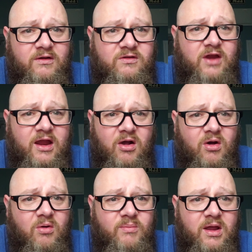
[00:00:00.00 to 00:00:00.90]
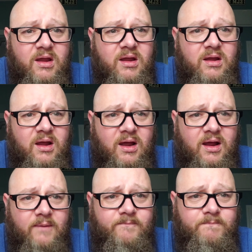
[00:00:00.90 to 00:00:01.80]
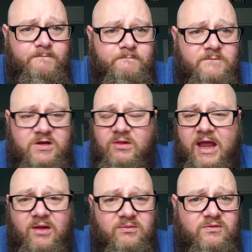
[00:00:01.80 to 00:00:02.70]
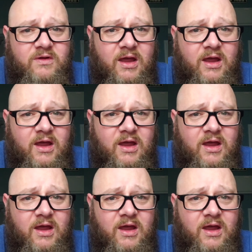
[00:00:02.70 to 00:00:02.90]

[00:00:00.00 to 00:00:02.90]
Stay home. Chill out.